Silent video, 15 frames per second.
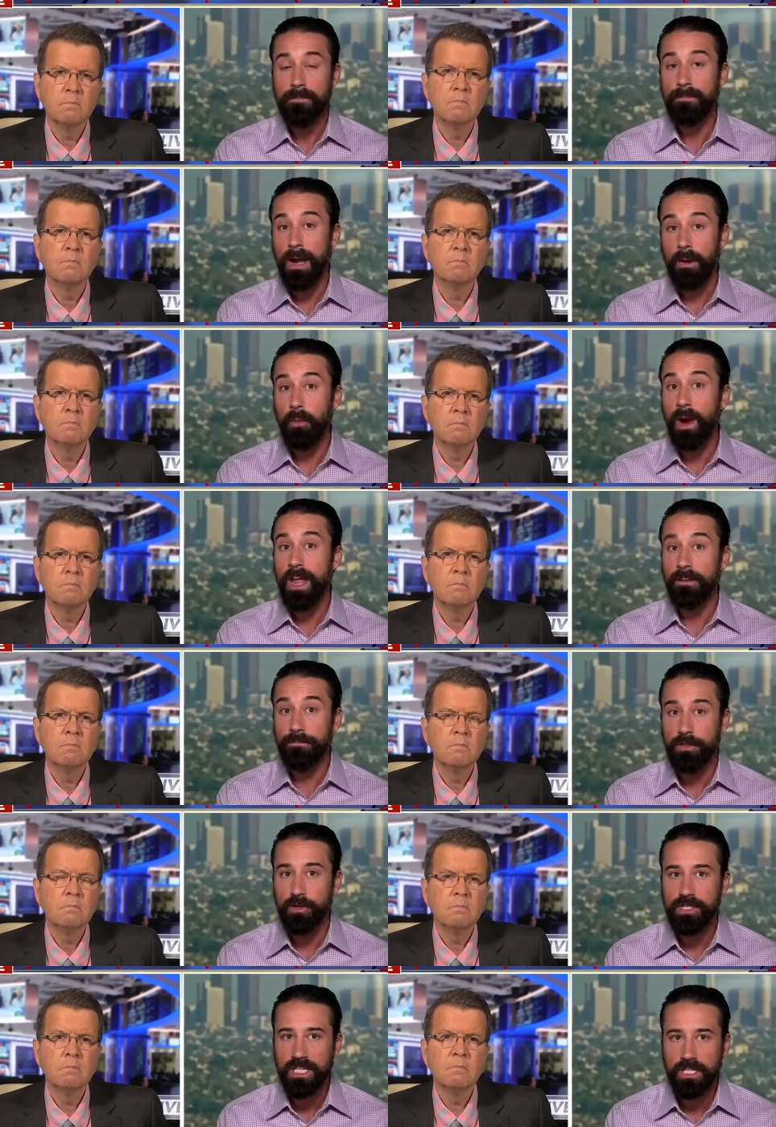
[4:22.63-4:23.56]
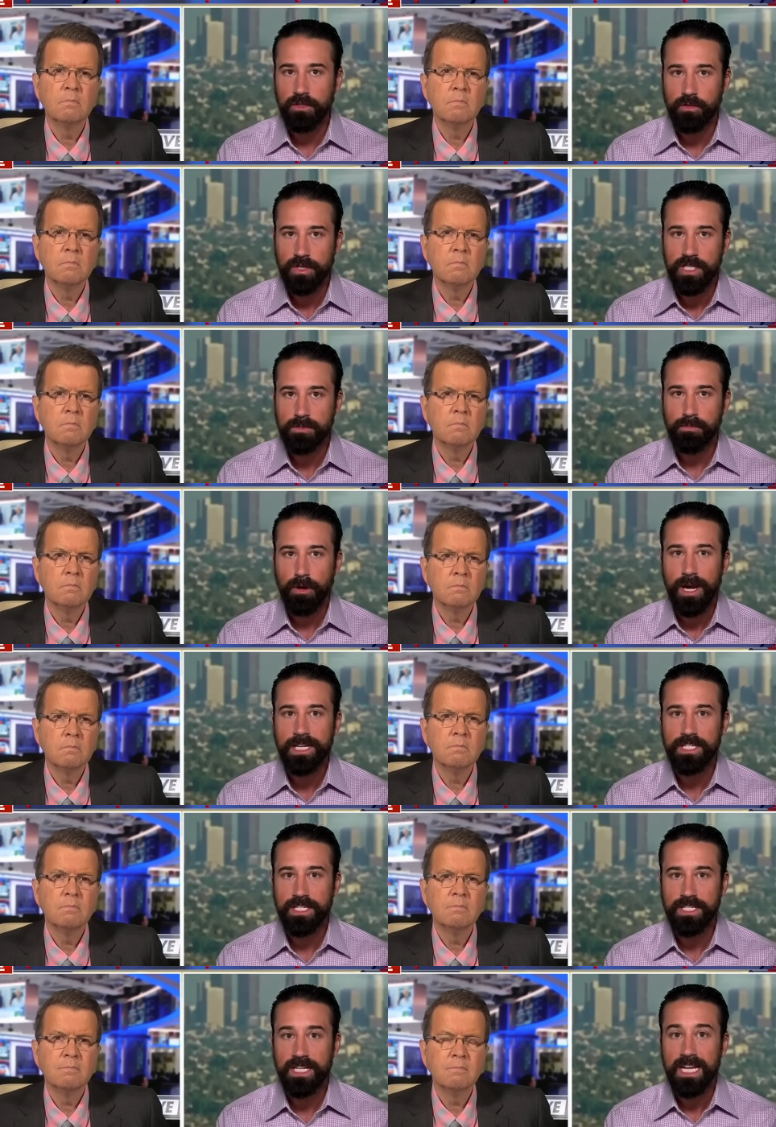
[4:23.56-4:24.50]
Speaker 1: by way of those increased
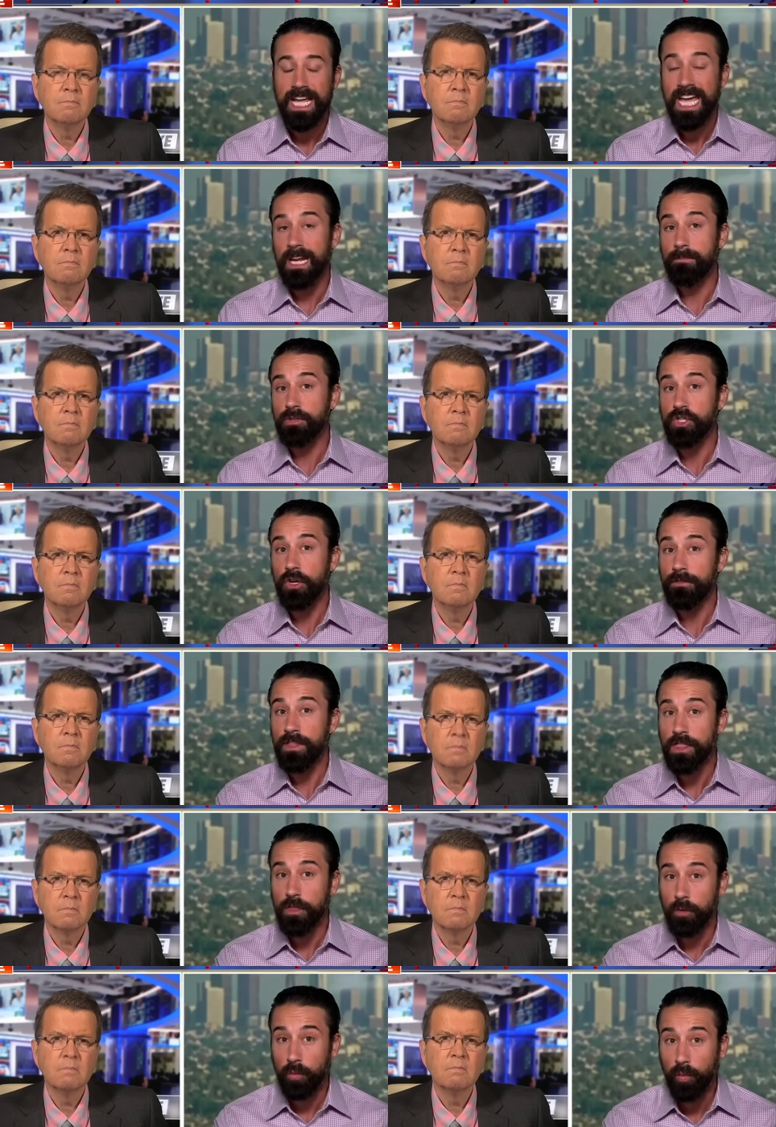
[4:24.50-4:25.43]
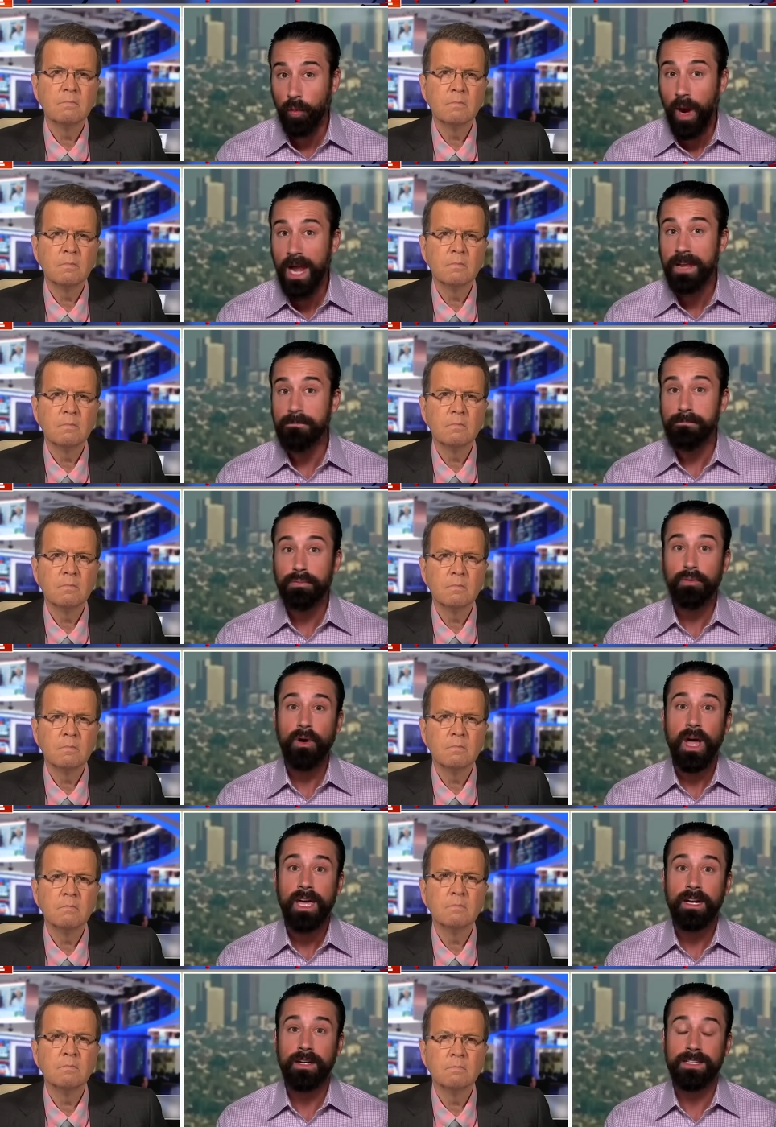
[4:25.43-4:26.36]
prices, and I'm serving the right
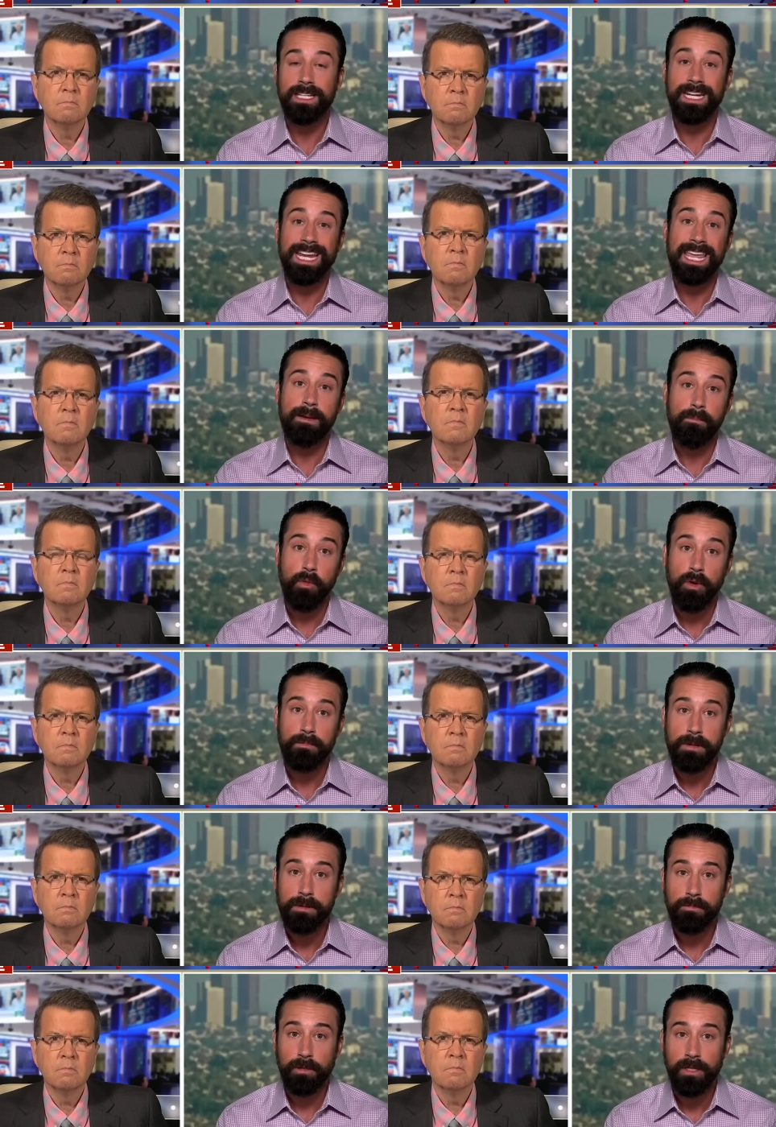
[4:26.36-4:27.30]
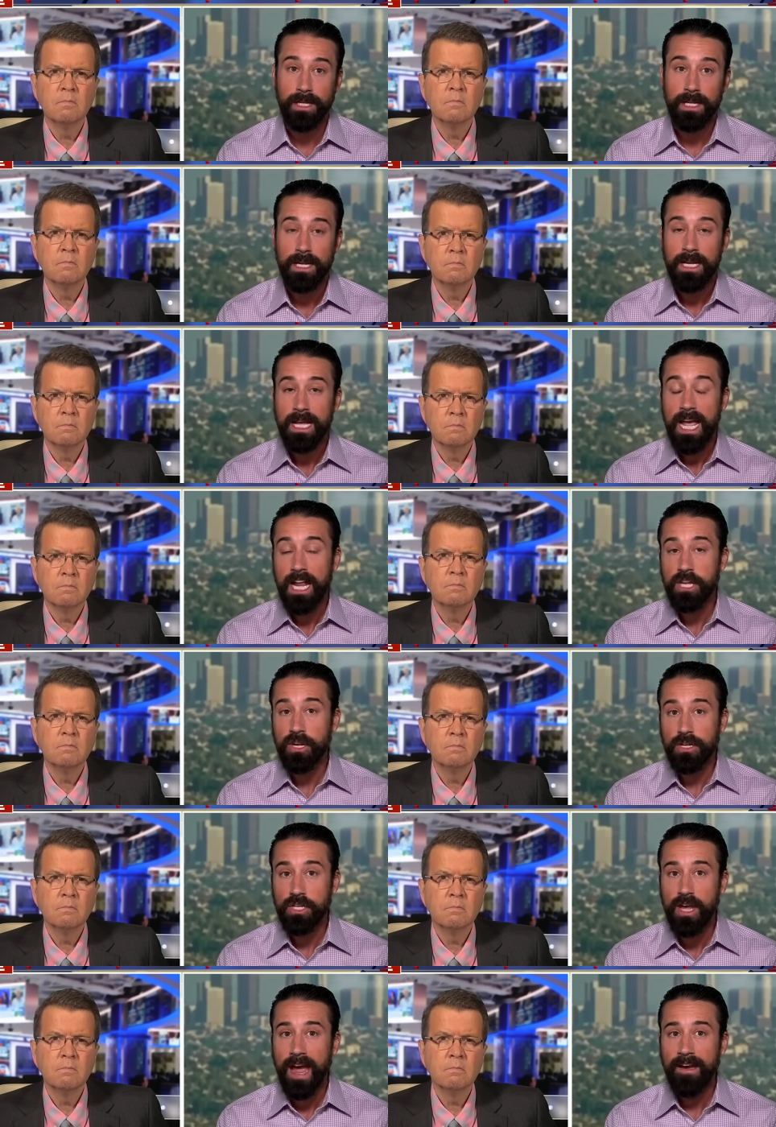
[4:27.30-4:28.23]
product, and I get more people in. And you,
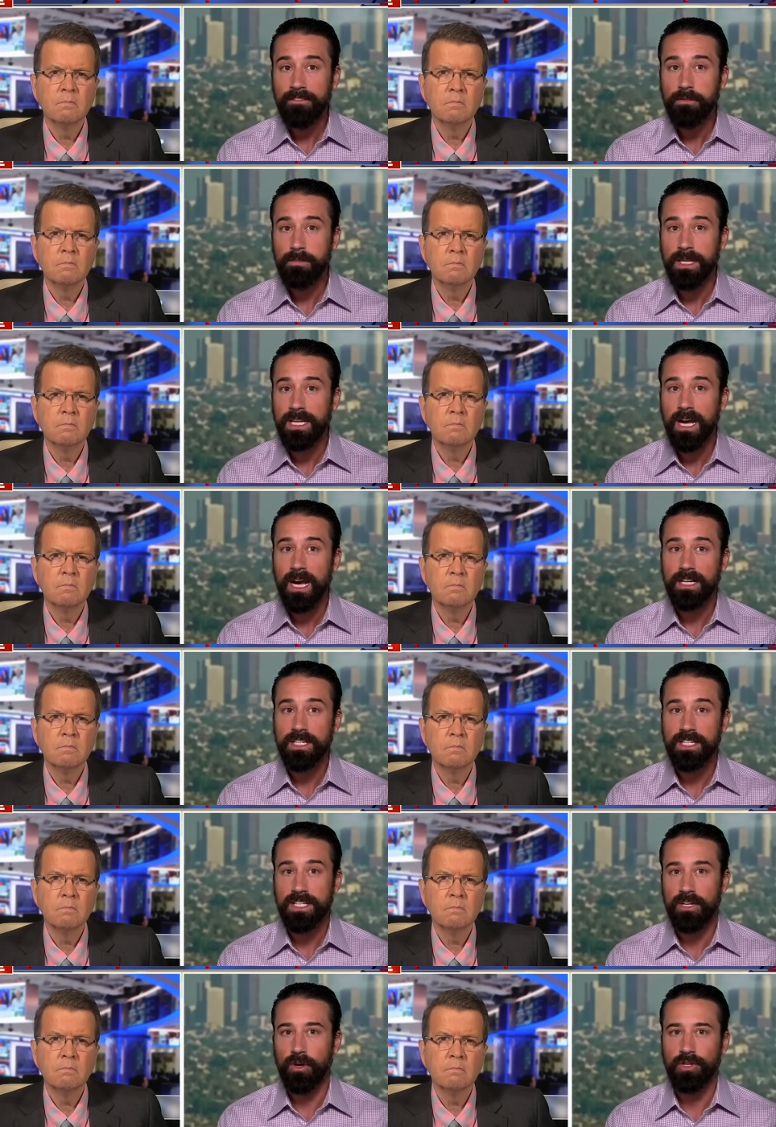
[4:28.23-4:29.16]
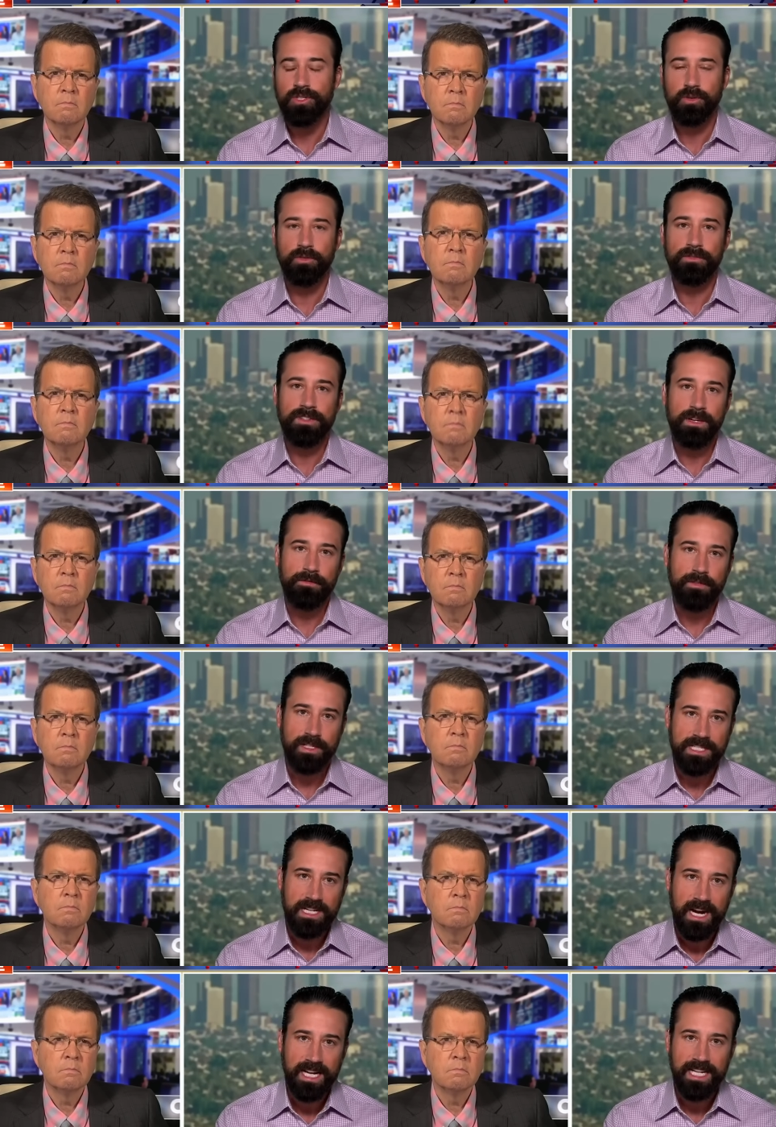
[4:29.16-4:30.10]
you have to be cognizant also of different
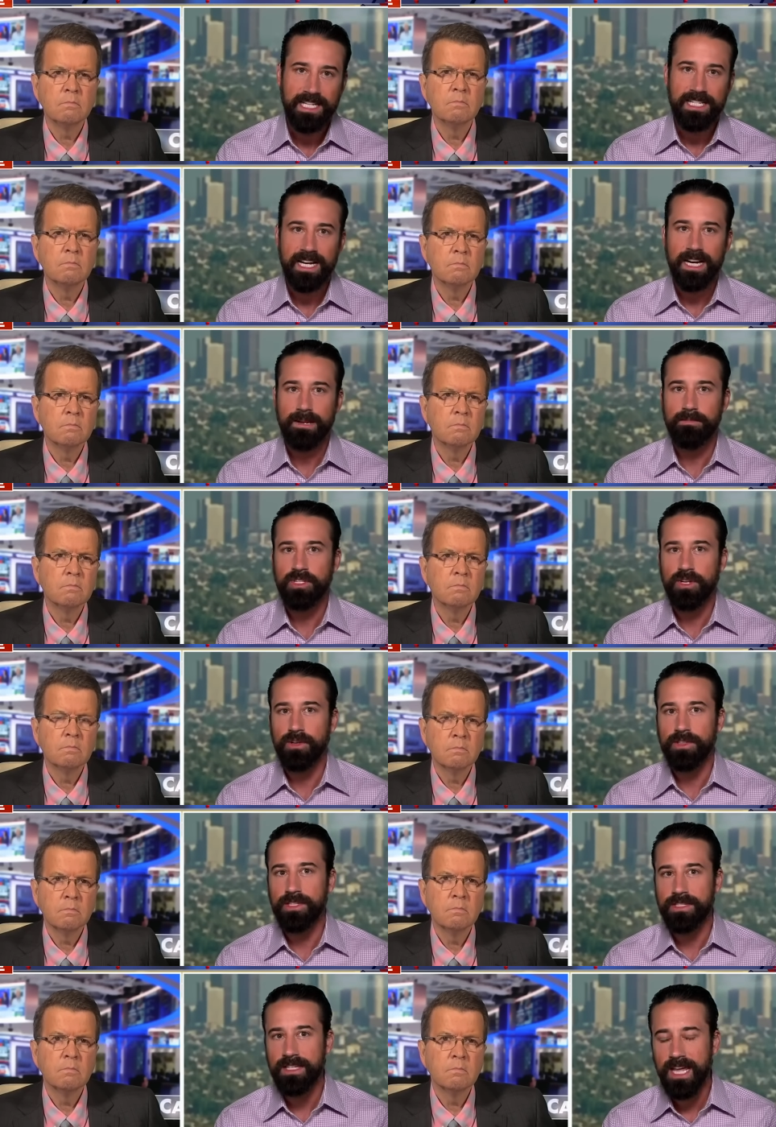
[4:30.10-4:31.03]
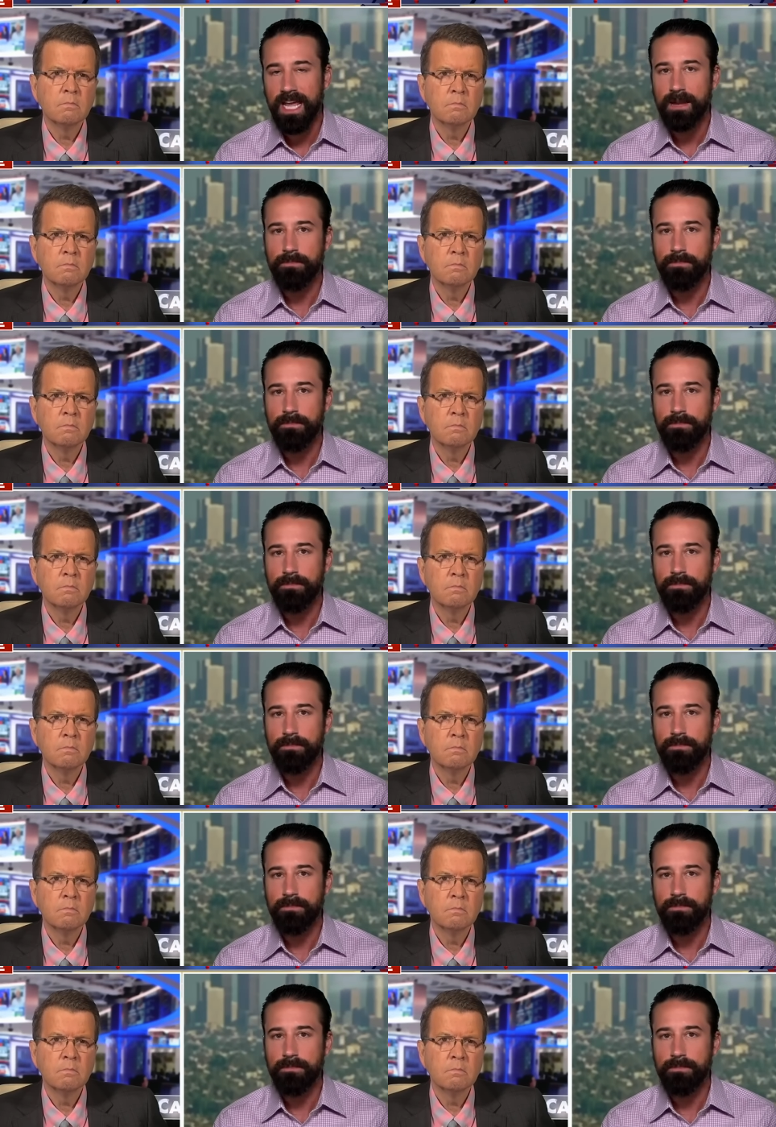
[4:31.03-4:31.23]
dining times during the day,